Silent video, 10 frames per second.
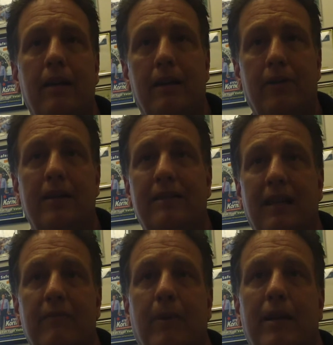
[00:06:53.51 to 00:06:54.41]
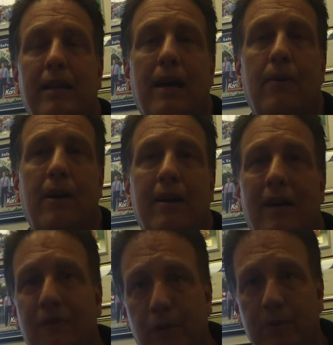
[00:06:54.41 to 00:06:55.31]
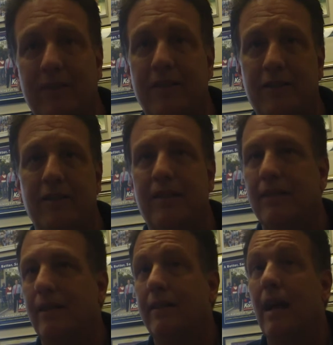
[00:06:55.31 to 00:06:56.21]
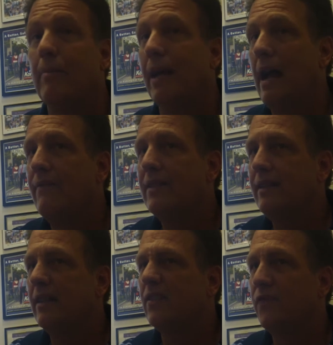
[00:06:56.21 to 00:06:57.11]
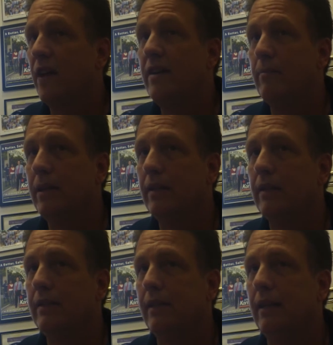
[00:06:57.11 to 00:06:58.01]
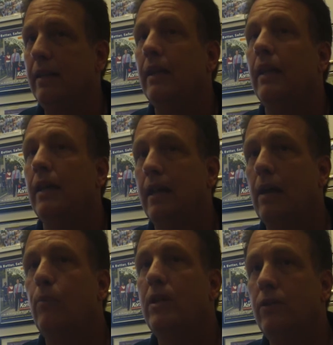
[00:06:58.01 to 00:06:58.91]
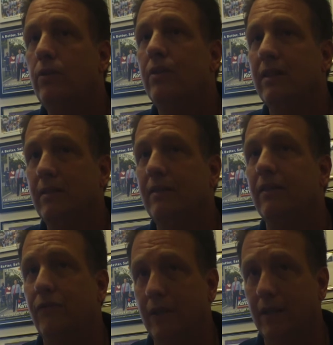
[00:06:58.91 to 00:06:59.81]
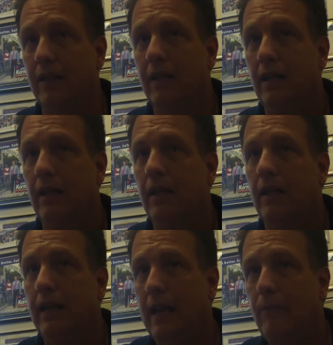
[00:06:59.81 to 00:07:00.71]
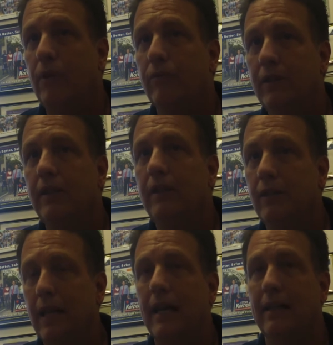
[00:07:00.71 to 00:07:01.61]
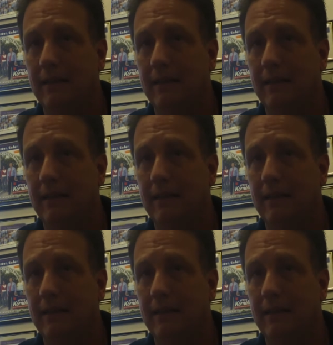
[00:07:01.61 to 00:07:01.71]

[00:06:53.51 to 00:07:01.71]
and try to save money that way, not fill positions, things like that. But I haven't seen us fundamentally say, can we do this differently? Can we really look at it